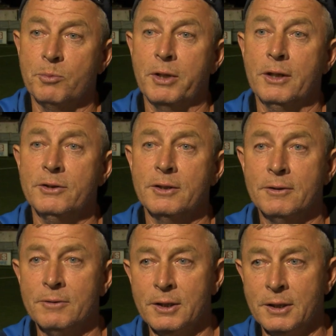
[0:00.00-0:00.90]
a plus.
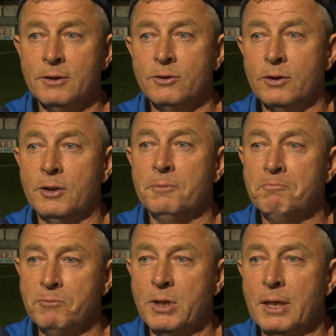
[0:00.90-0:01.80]
So,
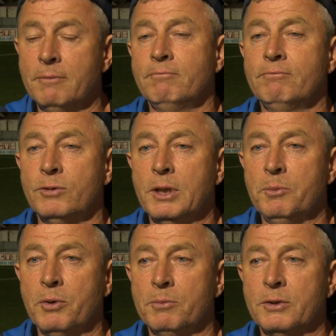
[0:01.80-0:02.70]
yeah, really
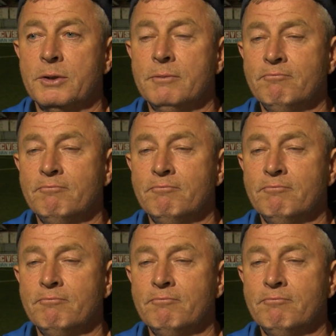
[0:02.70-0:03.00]
promising.